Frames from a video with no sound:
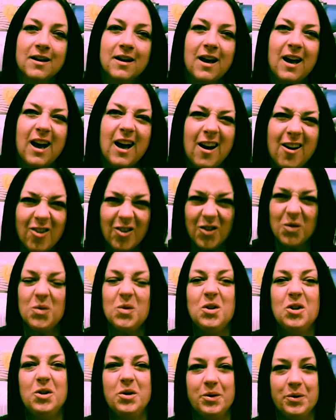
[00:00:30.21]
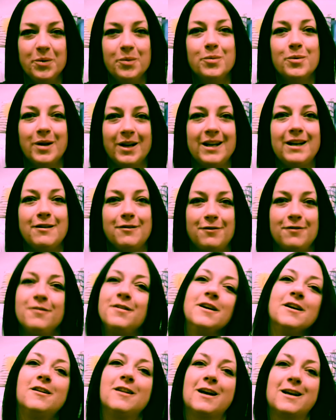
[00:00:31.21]
how do you really
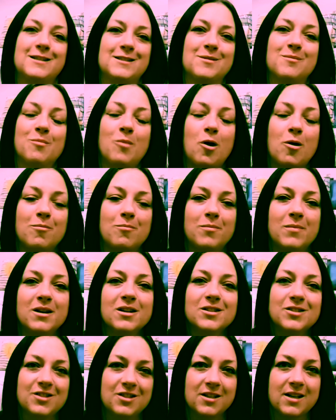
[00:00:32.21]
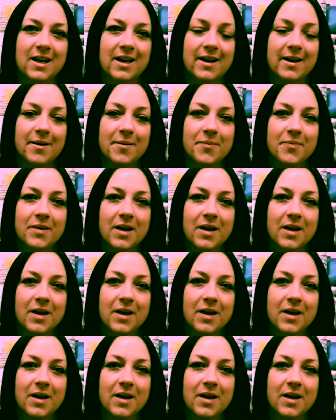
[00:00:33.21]
feel as a mom today?